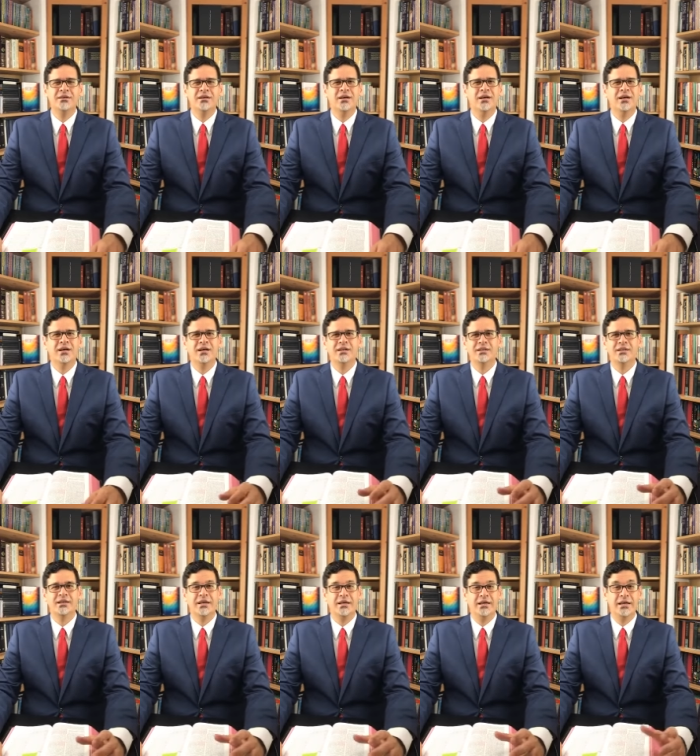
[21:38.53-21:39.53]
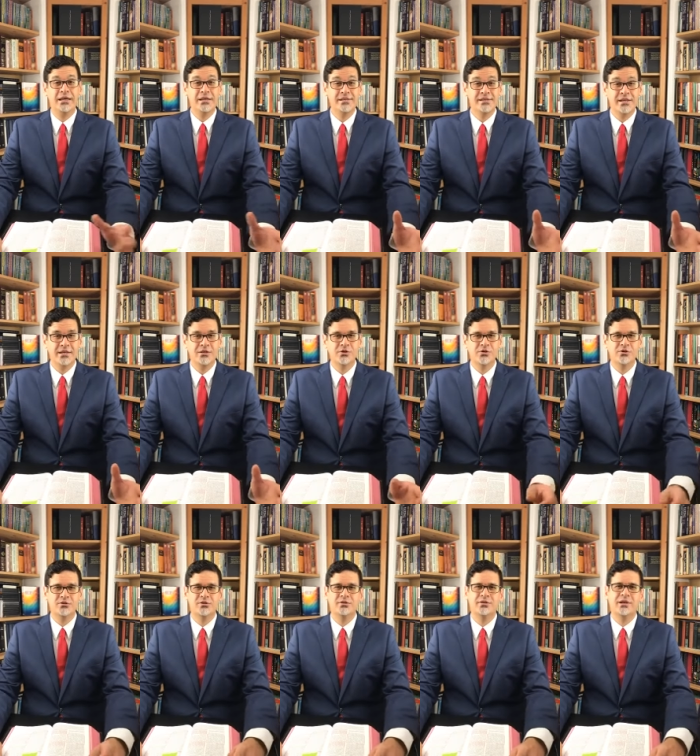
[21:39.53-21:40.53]
and his
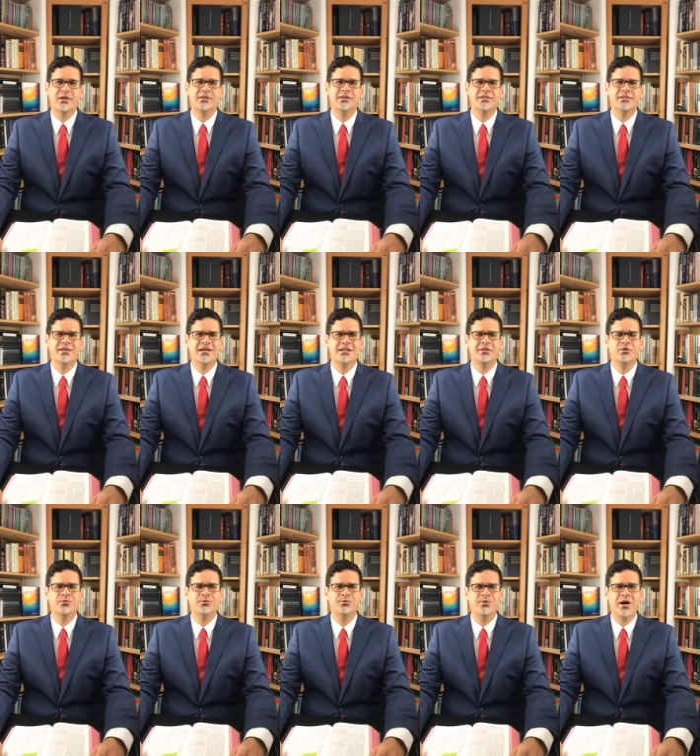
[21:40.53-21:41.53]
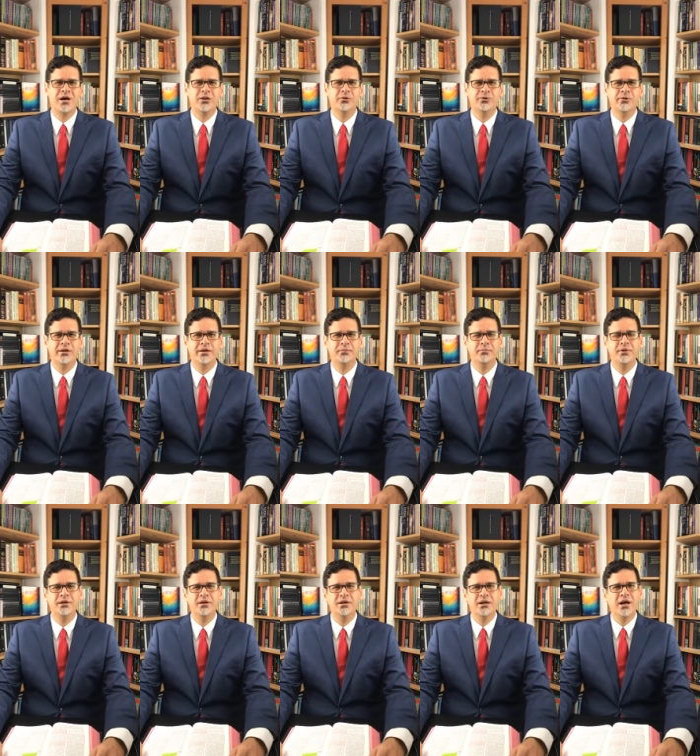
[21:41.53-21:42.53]
angels that decided to follow him
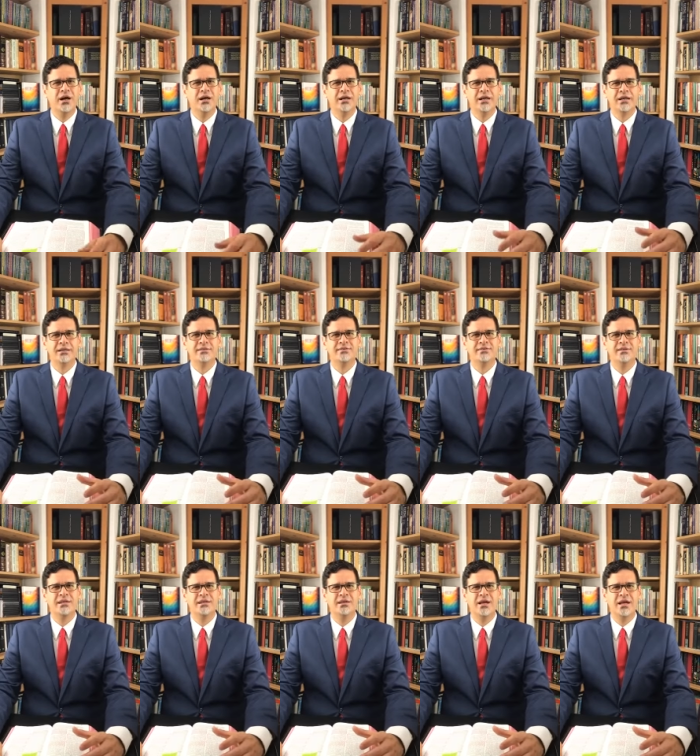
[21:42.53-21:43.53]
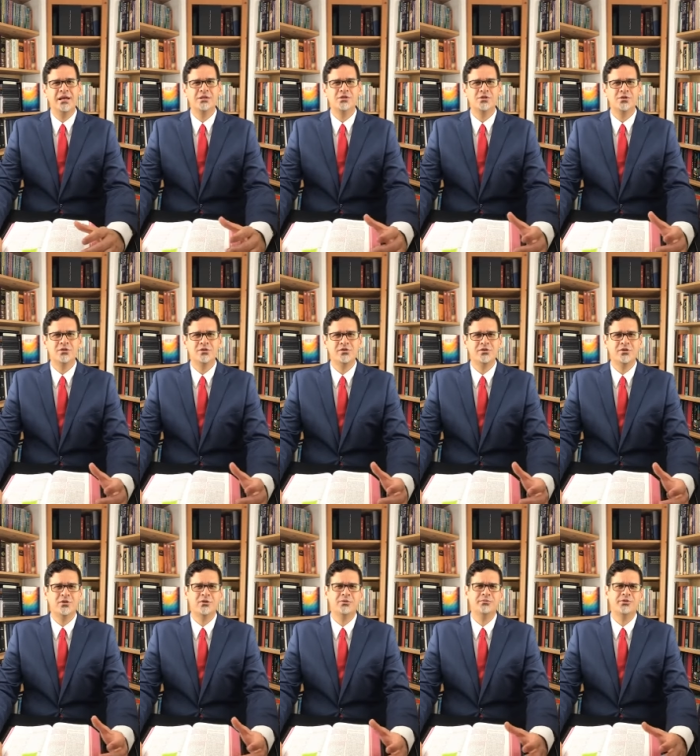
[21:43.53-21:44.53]
against the angels
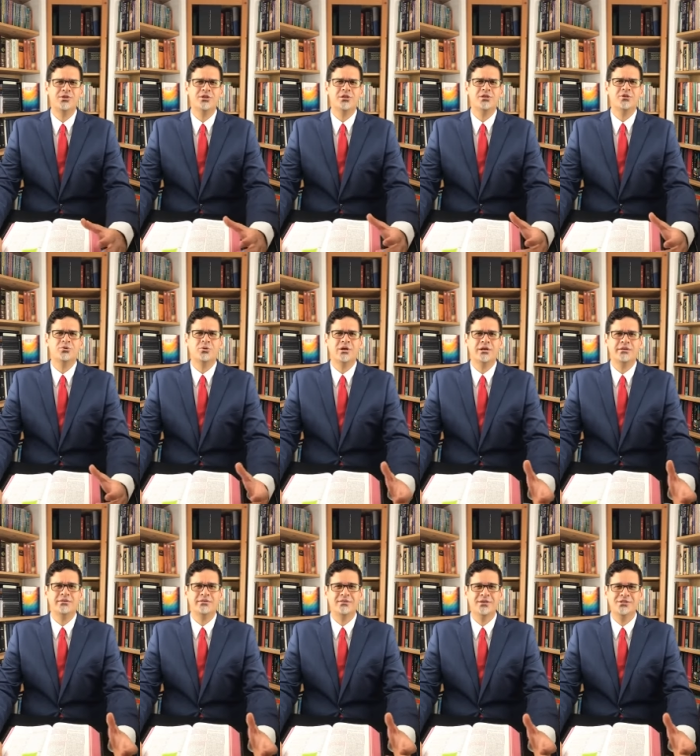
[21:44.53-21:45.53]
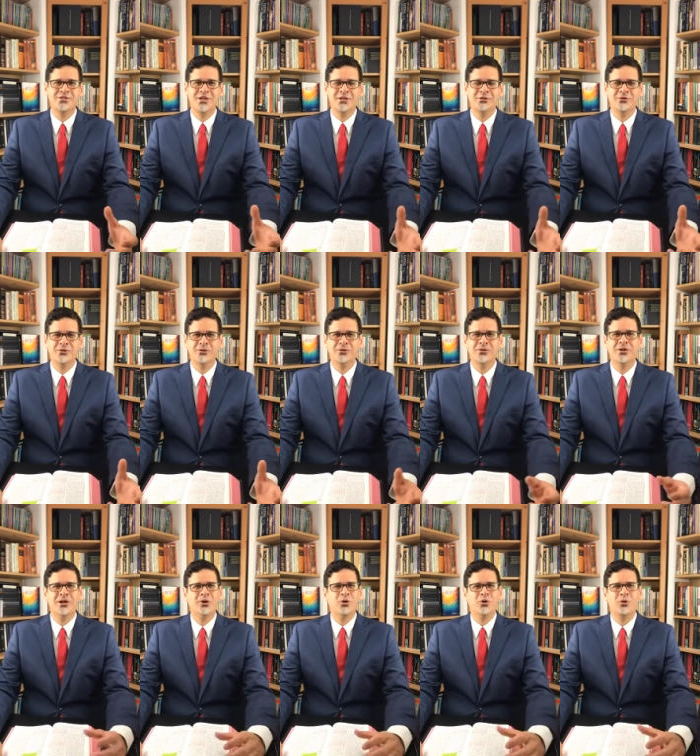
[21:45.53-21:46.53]
of Jesus Christ, the general,
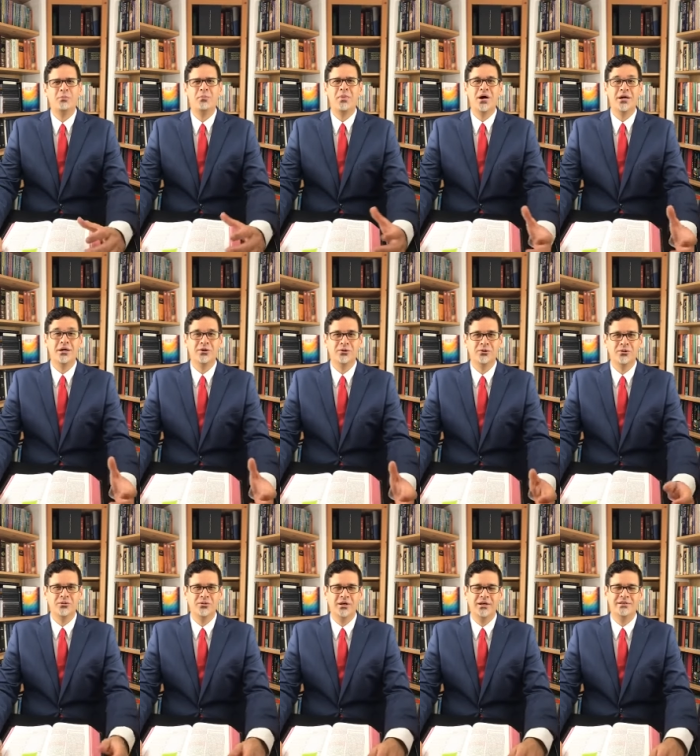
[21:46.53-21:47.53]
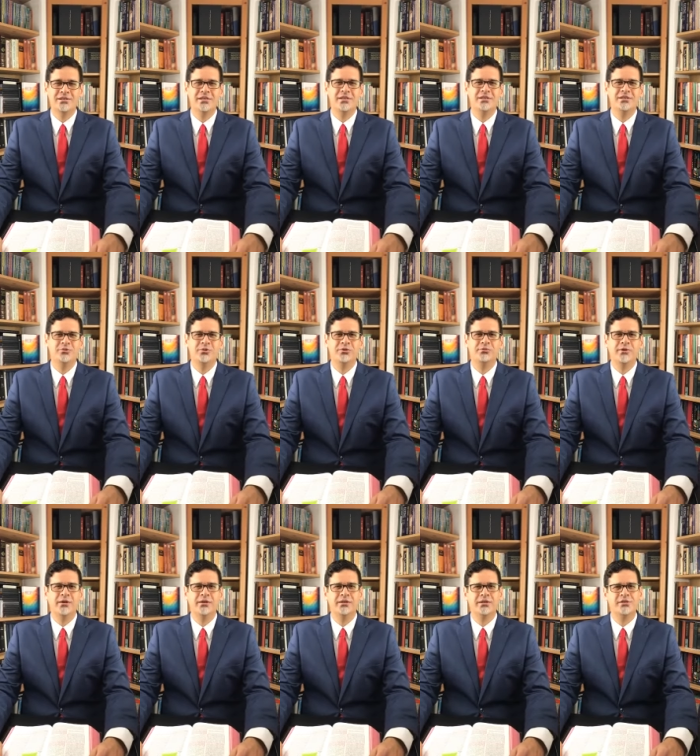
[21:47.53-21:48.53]
or Michael, as he is
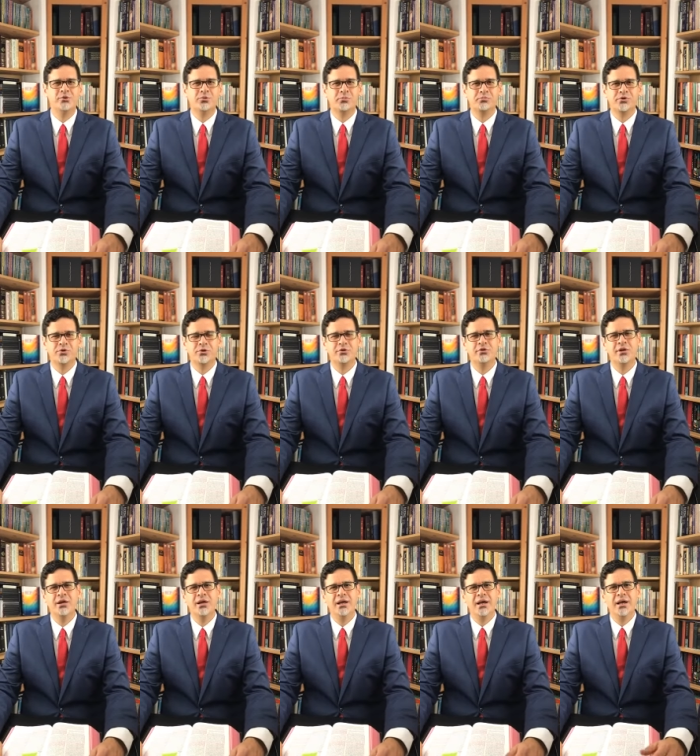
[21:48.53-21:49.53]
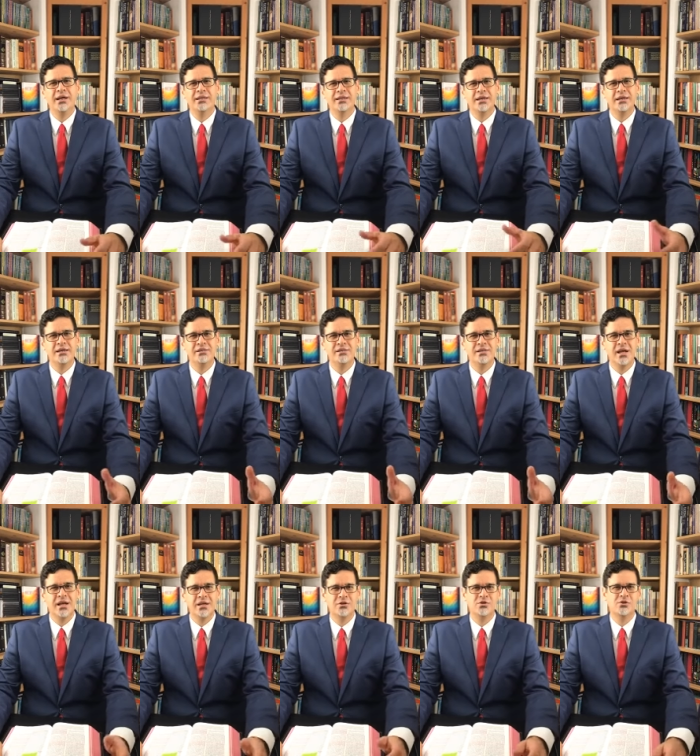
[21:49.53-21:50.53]
referred in the scriptures, and his
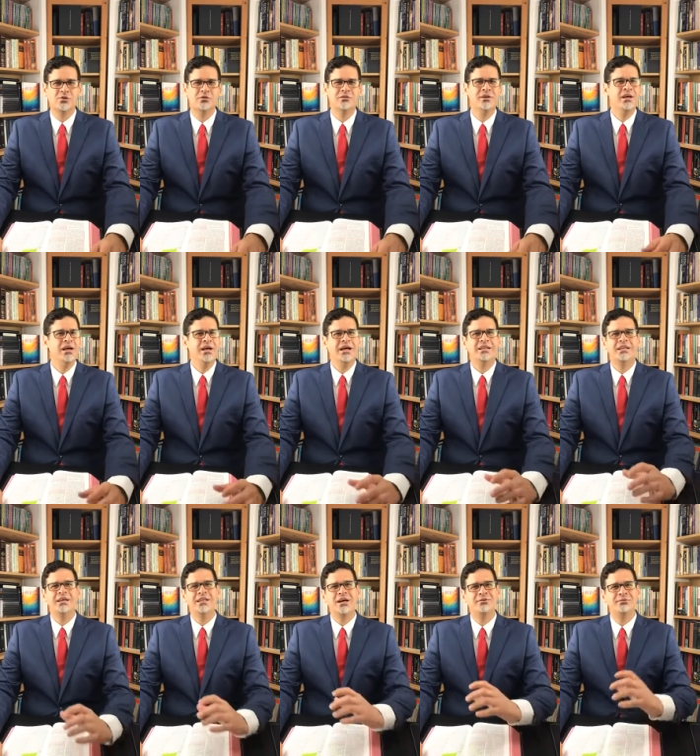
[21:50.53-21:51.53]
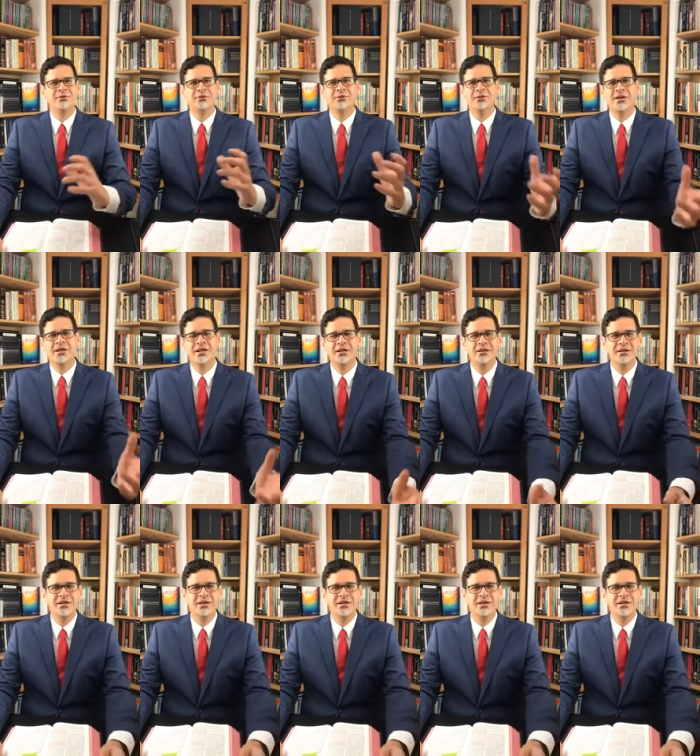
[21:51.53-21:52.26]
angels. And then after that,